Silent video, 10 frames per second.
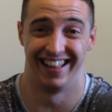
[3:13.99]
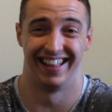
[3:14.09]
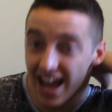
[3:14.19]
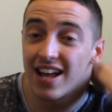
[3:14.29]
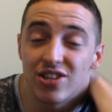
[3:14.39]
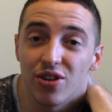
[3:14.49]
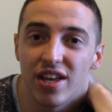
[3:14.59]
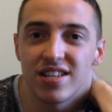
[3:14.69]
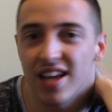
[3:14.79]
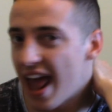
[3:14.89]
And so they
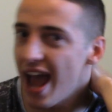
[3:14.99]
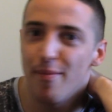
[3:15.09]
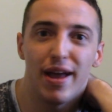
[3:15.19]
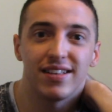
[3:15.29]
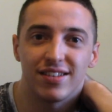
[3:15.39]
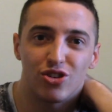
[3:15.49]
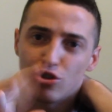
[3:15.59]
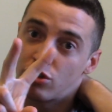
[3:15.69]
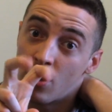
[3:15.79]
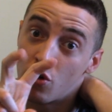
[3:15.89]
said, hey man, since you're
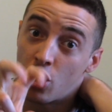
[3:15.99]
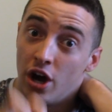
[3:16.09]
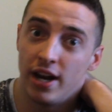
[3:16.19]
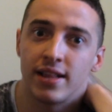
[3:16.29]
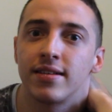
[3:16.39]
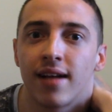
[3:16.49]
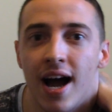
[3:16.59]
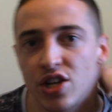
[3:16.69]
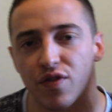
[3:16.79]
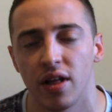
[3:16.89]
so good at this
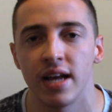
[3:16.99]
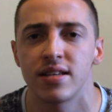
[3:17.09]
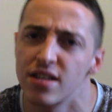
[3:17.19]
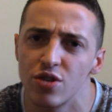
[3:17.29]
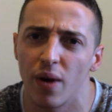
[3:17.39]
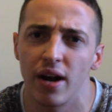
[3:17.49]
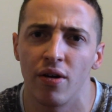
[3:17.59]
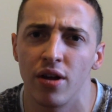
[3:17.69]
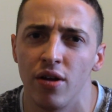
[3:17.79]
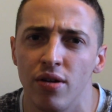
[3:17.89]
Clash of Clans things, why
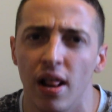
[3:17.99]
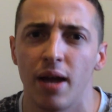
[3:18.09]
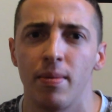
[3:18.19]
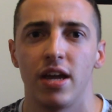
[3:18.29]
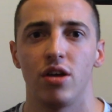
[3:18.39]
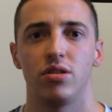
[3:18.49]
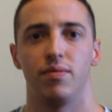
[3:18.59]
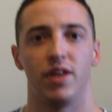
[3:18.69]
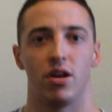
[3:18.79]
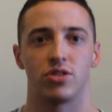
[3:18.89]
don't you like make YouTube
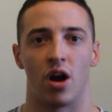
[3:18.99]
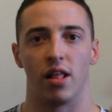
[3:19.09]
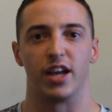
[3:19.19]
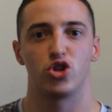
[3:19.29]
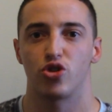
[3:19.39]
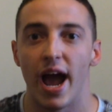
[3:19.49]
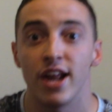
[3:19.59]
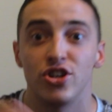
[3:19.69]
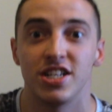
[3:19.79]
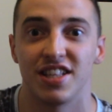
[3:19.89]
videos on it, like
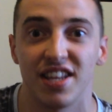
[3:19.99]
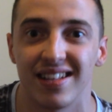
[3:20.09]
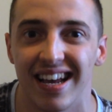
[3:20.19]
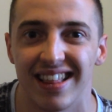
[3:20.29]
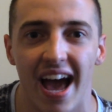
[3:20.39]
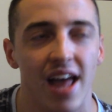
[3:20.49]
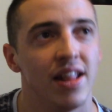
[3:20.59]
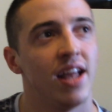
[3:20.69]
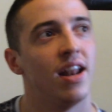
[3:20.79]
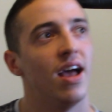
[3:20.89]
strategies and things like that? And
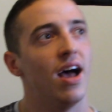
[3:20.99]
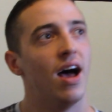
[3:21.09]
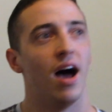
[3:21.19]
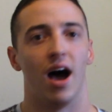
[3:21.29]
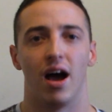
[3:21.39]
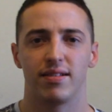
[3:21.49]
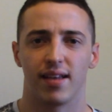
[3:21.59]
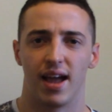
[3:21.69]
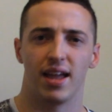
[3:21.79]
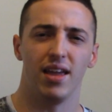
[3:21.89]
then I was
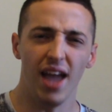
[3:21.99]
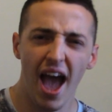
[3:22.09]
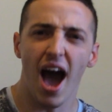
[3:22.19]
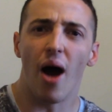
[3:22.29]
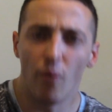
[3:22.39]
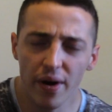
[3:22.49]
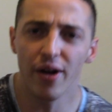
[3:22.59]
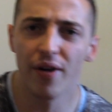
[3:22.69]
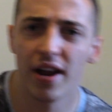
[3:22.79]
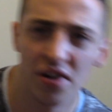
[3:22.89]
like, yeah, why
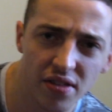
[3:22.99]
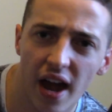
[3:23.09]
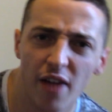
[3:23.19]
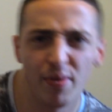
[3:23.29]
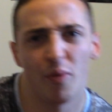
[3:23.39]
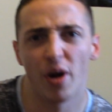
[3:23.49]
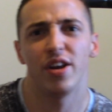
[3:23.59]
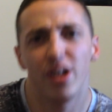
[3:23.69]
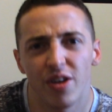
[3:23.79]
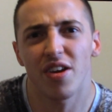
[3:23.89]
don't I do that? I've been
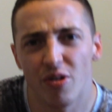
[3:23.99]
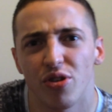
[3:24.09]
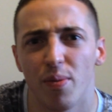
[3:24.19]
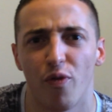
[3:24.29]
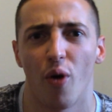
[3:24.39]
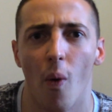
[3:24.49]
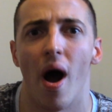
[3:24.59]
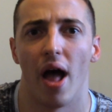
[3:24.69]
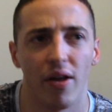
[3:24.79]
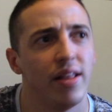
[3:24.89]
wanting to do YouTube for a
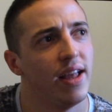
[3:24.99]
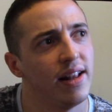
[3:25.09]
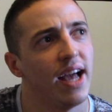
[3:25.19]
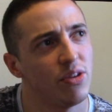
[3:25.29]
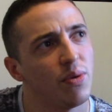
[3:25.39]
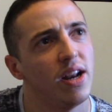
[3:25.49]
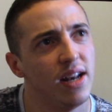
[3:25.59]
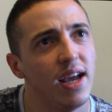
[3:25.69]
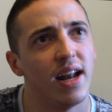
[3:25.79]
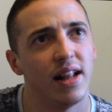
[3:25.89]
while, and then that's what I
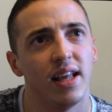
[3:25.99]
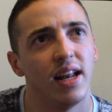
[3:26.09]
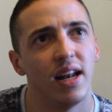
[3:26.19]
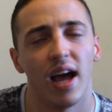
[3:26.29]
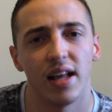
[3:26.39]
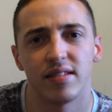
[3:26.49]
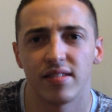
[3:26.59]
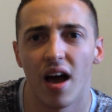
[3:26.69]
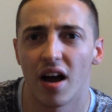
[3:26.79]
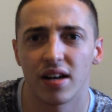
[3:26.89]
did. And then I
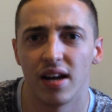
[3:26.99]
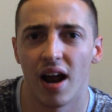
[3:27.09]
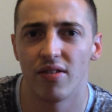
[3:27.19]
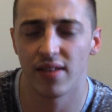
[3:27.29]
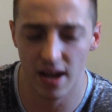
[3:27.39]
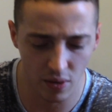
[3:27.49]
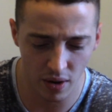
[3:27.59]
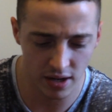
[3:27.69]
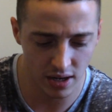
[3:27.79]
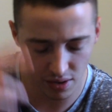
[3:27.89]
sucked, and I was like, I
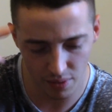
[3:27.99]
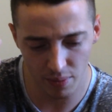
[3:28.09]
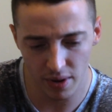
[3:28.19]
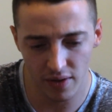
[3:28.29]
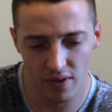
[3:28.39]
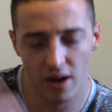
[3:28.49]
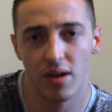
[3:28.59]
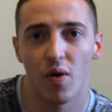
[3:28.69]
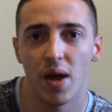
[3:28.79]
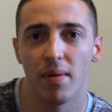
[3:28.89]
needed to
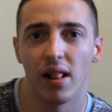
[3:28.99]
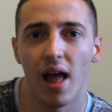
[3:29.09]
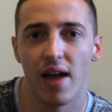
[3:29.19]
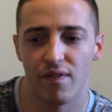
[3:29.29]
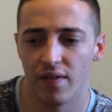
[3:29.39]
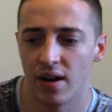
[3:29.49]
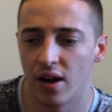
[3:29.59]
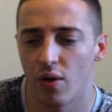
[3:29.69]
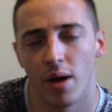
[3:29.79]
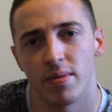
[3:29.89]
reevaluate my life, and I
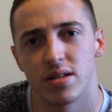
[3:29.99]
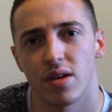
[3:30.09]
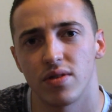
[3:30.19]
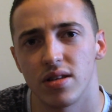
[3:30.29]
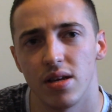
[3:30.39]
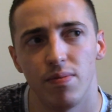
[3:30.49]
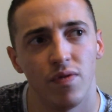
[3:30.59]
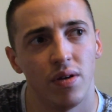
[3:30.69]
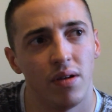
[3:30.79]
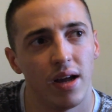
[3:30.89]
cried myself to sleep a
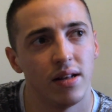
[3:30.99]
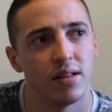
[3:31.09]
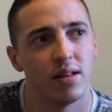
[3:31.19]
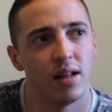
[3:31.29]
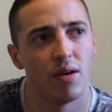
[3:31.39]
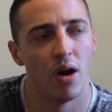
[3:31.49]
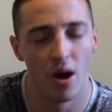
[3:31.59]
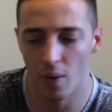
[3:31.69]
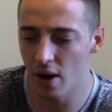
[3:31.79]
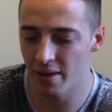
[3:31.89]
few nights, and then,
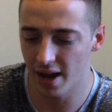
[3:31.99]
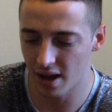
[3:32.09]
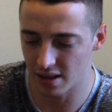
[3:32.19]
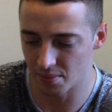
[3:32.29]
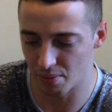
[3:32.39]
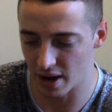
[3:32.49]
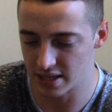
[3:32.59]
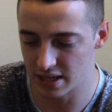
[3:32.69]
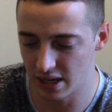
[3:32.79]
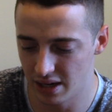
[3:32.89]
oh, that got
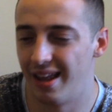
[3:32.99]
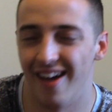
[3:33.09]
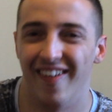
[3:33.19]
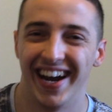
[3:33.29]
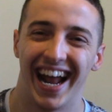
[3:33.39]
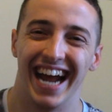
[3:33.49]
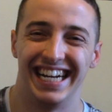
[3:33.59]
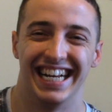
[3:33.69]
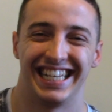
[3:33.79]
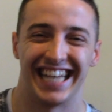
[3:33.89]
depressing. I
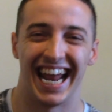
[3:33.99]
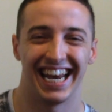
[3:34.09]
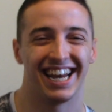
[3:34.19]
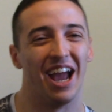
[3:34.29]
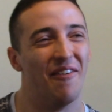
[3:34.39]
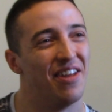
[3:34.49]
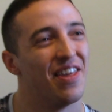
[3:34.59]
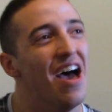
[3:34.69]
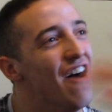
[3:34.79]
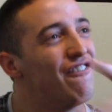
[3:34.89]
decided to go with
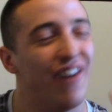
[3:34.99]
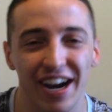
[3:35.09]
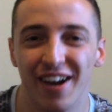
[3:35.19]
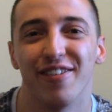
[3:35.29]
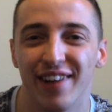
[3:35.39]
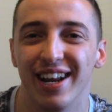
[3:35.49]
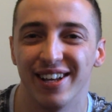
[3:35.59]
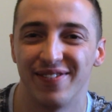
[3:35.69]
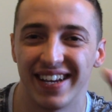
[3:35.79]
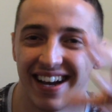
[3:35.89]
funnier videos
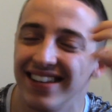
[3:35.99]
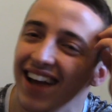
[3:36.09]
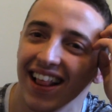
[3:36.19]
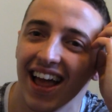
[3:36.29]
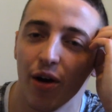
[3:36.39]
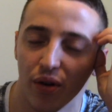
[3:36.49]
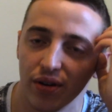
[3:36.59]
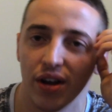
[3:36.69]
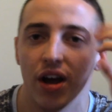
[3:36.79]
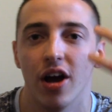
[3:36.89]
because I
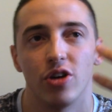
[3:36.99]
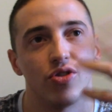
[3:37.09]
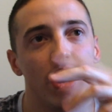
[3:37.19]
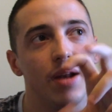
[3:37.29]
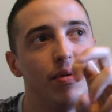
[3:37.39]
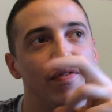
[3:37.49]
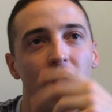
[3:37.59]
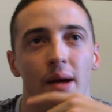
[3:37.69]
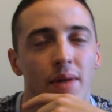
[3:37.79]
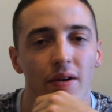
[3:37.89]
try to be fun.
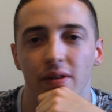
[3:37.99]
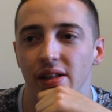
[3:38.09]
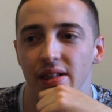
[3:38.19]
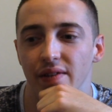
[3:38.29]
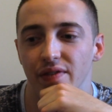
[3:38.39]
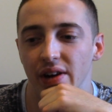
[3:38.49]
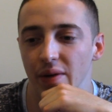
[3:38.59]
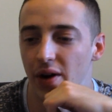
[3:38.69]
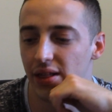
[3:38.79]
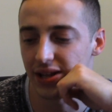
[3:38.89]
I'm not really that funny.
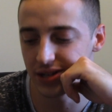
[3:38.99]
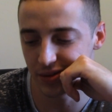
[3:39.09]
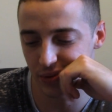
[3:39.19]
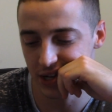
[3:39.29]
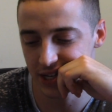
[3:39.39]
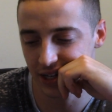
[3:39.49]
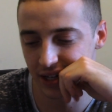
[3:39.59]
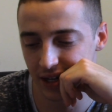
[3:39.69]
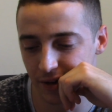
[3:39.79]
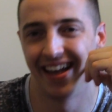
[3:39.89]
Wow, that's depressing
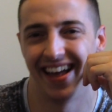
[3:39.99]
too.